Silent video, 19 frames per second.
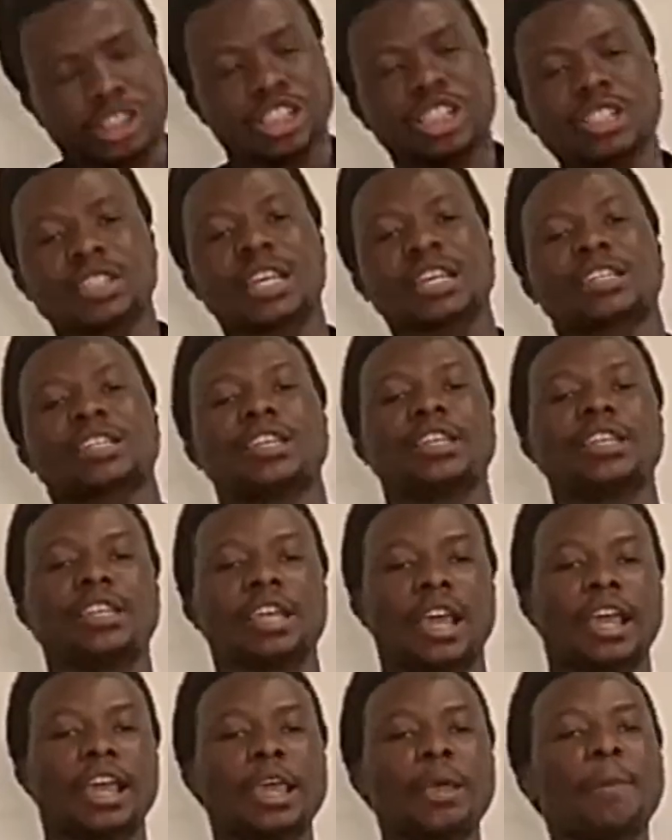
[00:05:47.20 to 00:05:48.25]
So Jesus
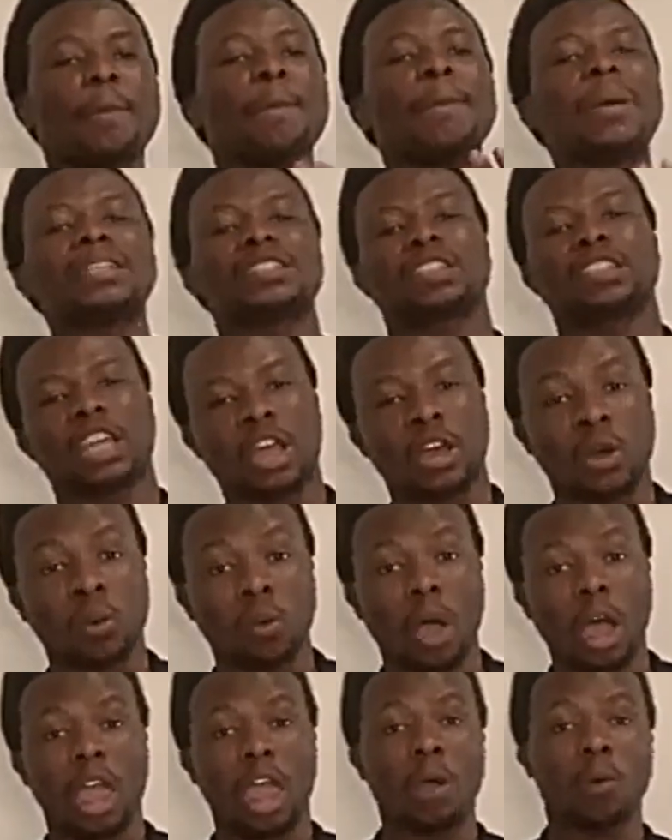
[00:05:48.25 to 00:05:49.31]
here, he met
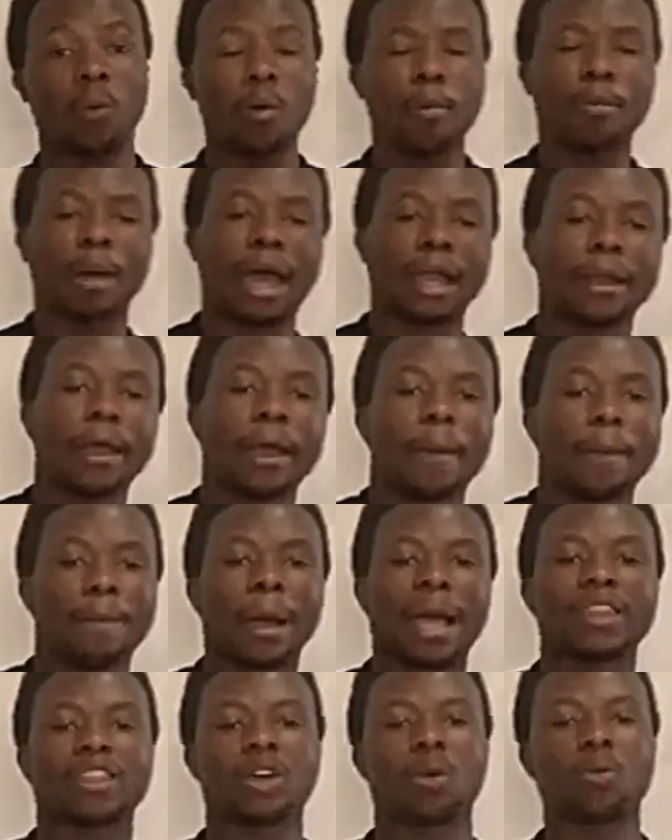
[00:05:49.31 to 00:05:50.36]
a
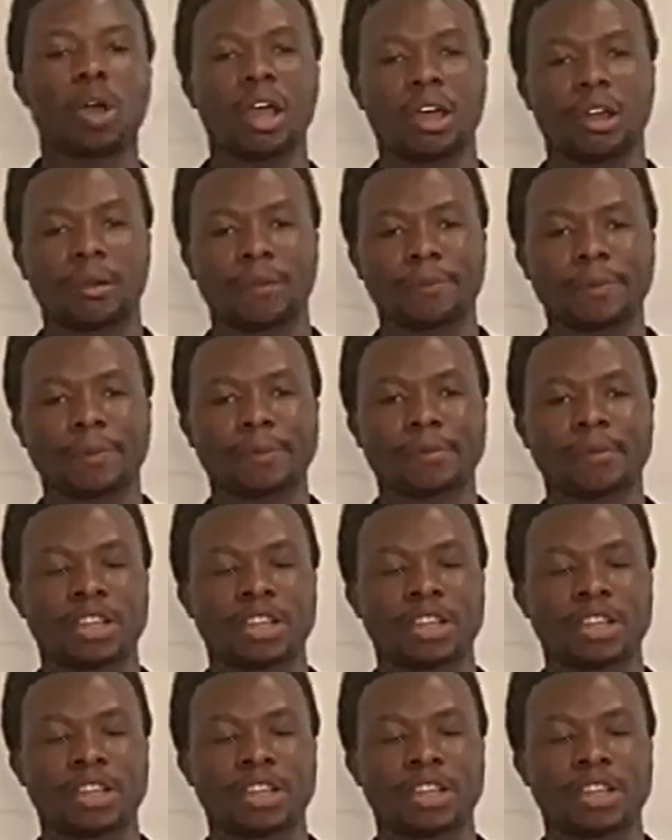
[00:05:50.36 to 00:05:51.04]
woman by the well.